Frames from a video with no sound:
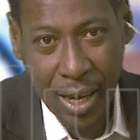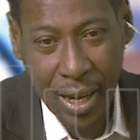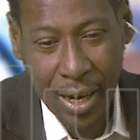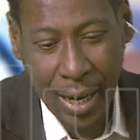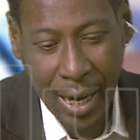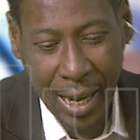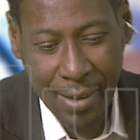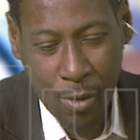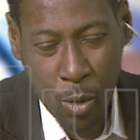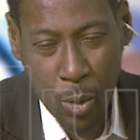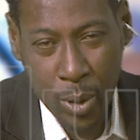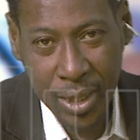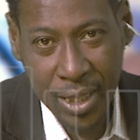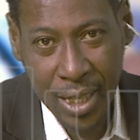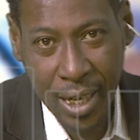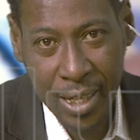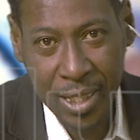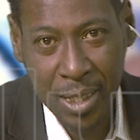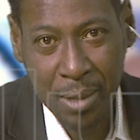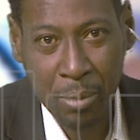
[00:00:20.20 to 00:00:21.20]
like I've always
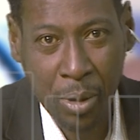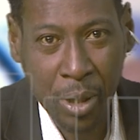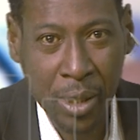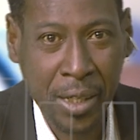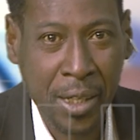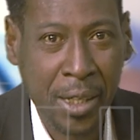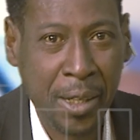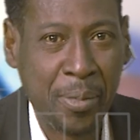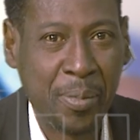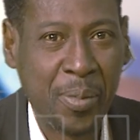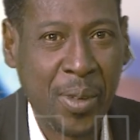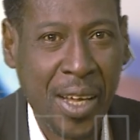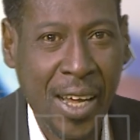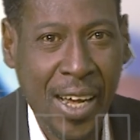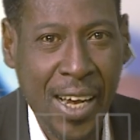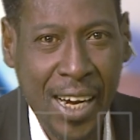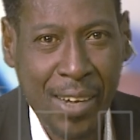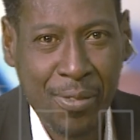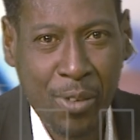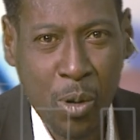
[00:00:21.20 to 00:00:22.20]
said, it's a Monday,
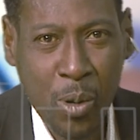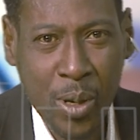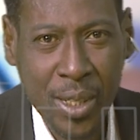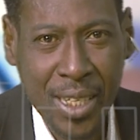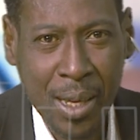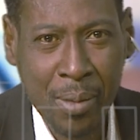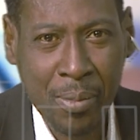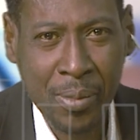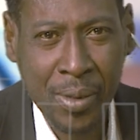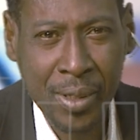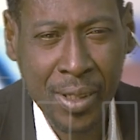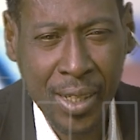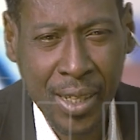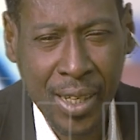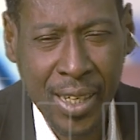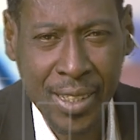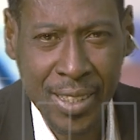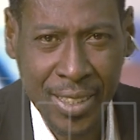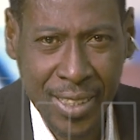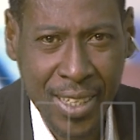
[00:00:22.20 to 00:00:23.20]
and I've always
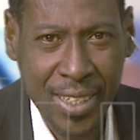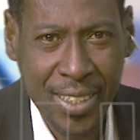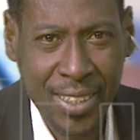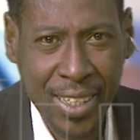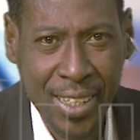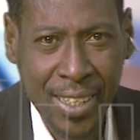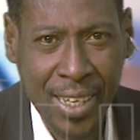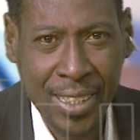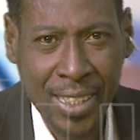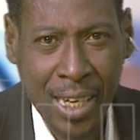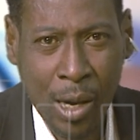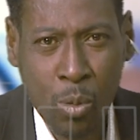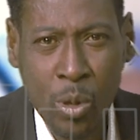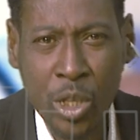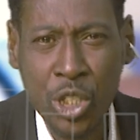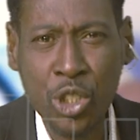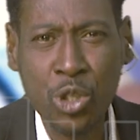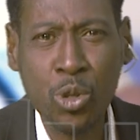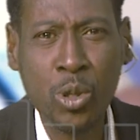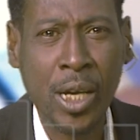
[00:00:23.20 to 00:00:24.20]
insisted that I
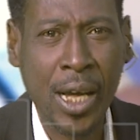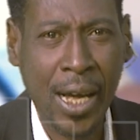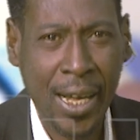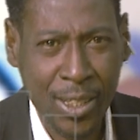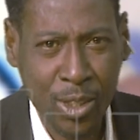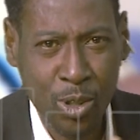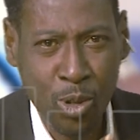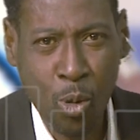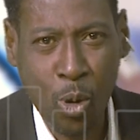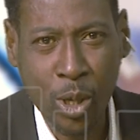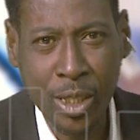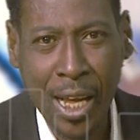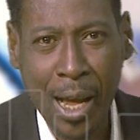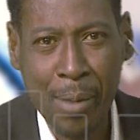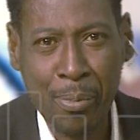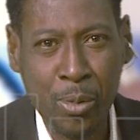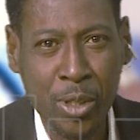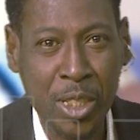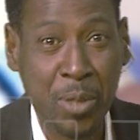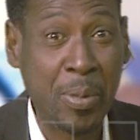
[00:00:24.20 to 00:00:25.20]
wish you guys know what
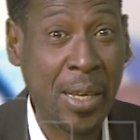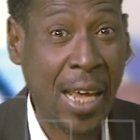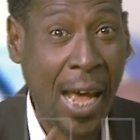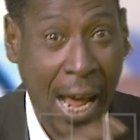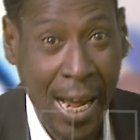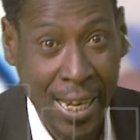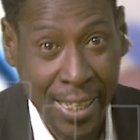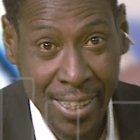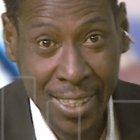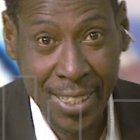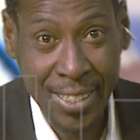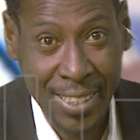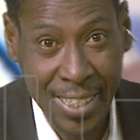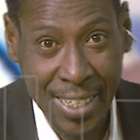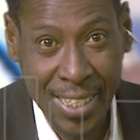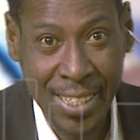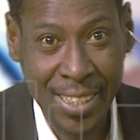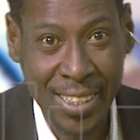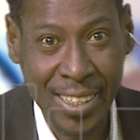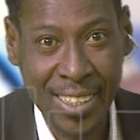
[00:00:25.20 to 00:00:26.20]
happens behind the
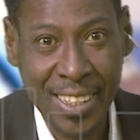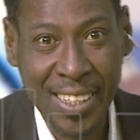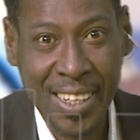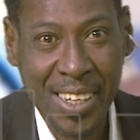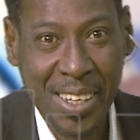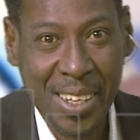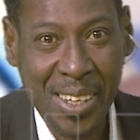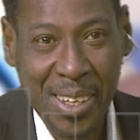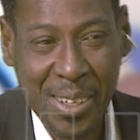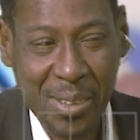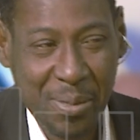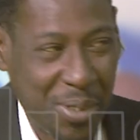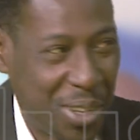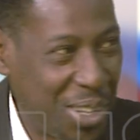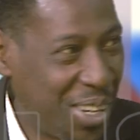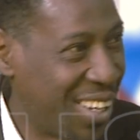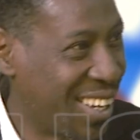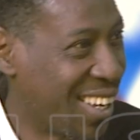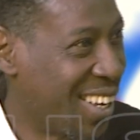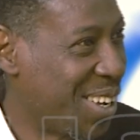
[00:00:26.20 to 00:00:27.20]
scene
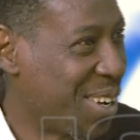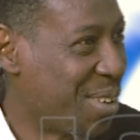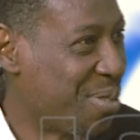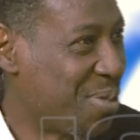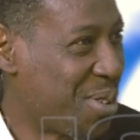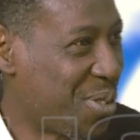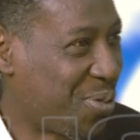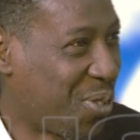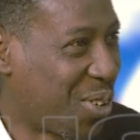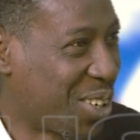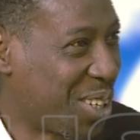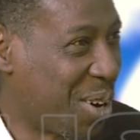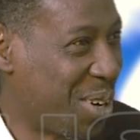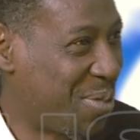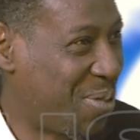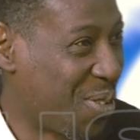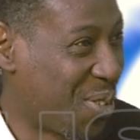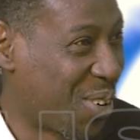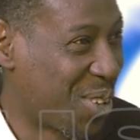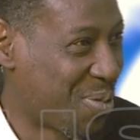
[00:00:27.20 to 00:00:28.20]
before
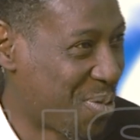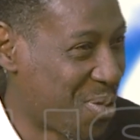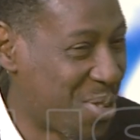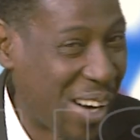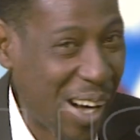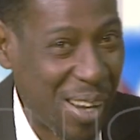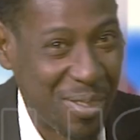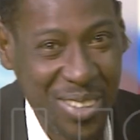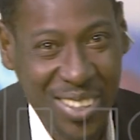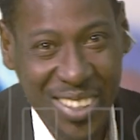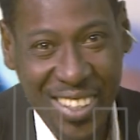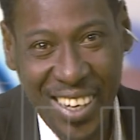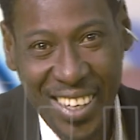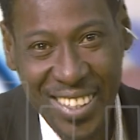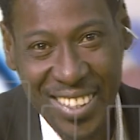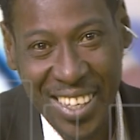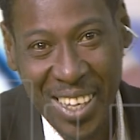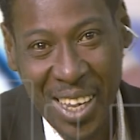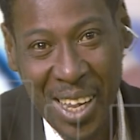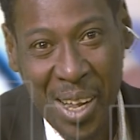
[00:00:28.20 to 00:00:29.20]
the program
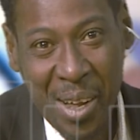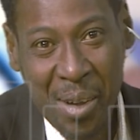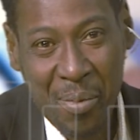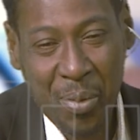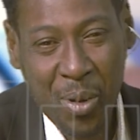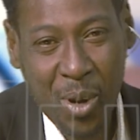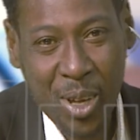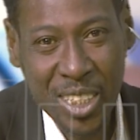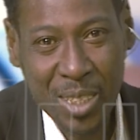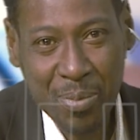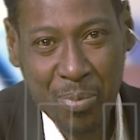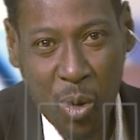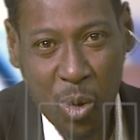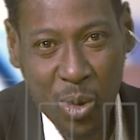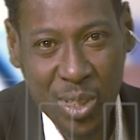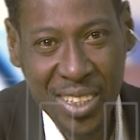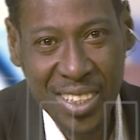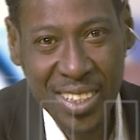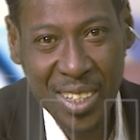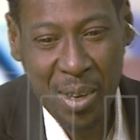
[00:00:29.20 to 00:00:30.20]
starts. Plus
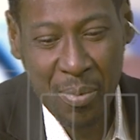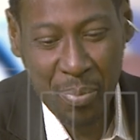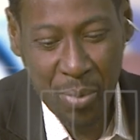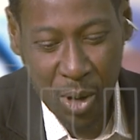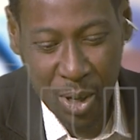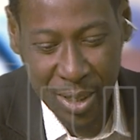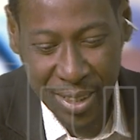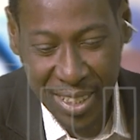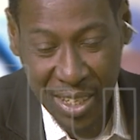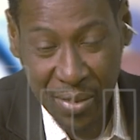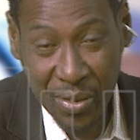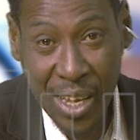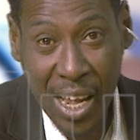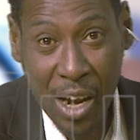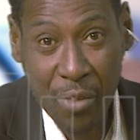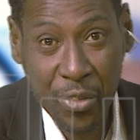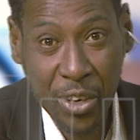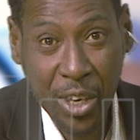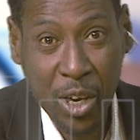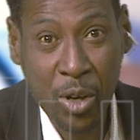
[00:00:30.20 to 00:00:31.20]
Sports on Plus TV
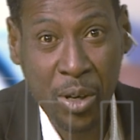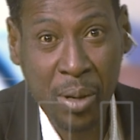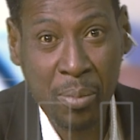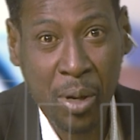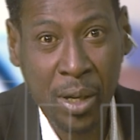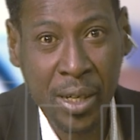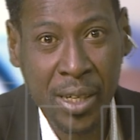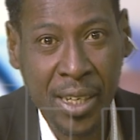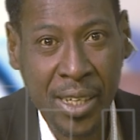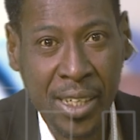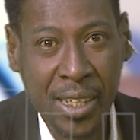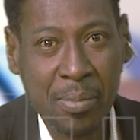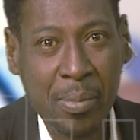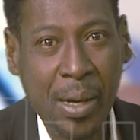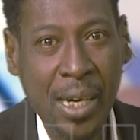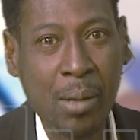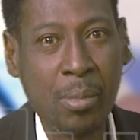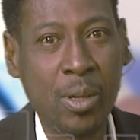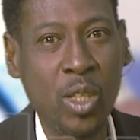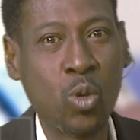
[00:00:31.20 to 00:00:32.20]
Africa on a Monday.
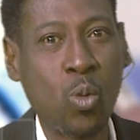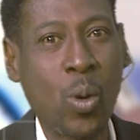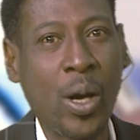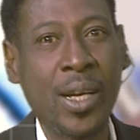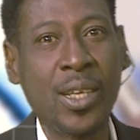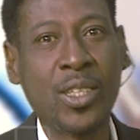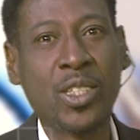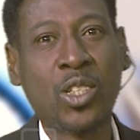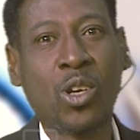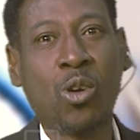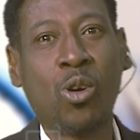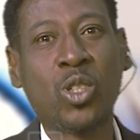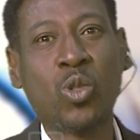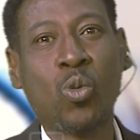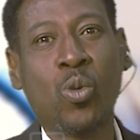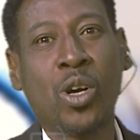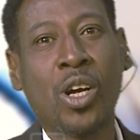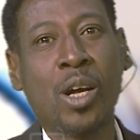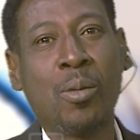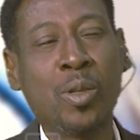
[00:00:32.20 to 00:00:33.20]
My name is Wale Scott.
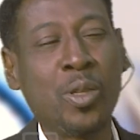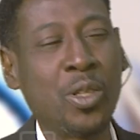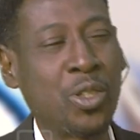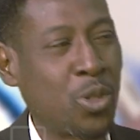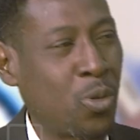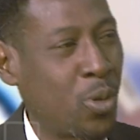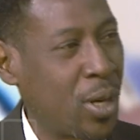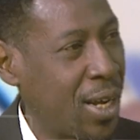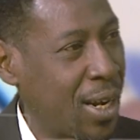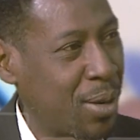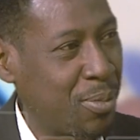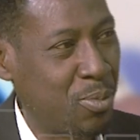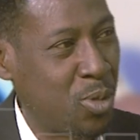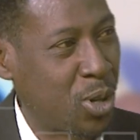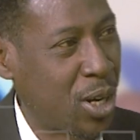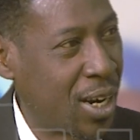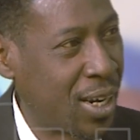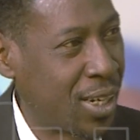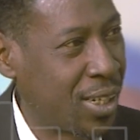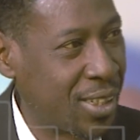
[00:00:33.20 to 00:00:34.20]
Welcome on the show. Like
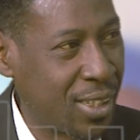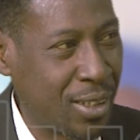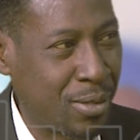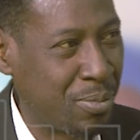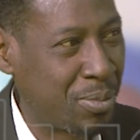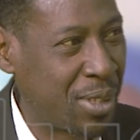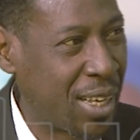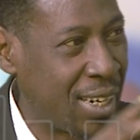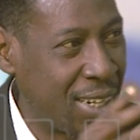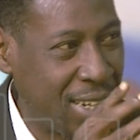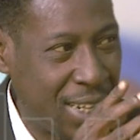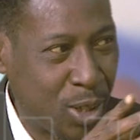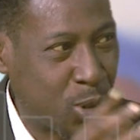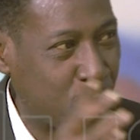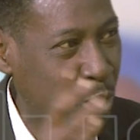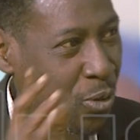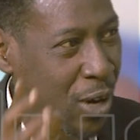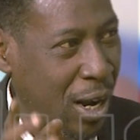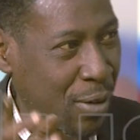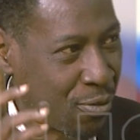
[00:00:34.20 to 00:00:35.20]
Mukail, they need
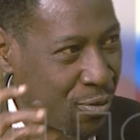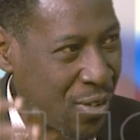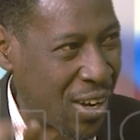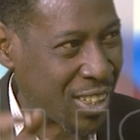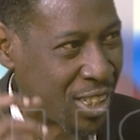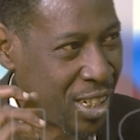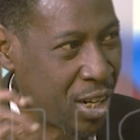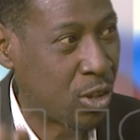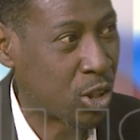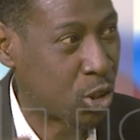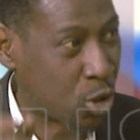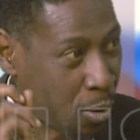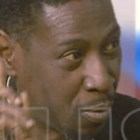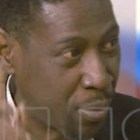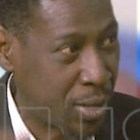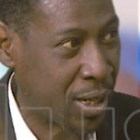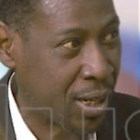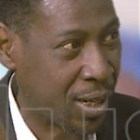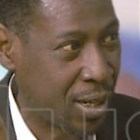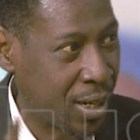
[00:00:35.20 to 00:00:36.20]
to actually
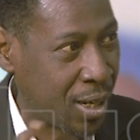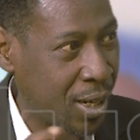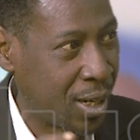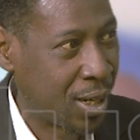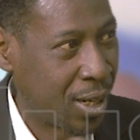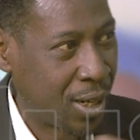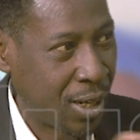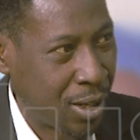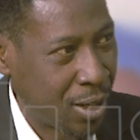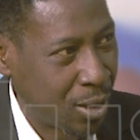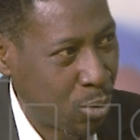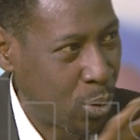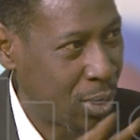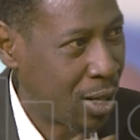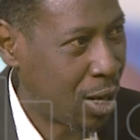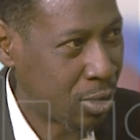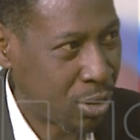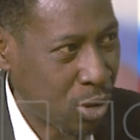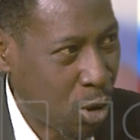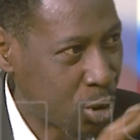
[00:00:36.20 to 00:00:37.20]
someday,
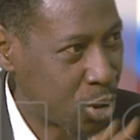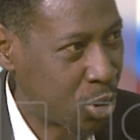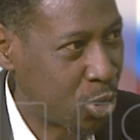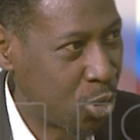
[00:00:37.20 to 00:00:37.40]
without us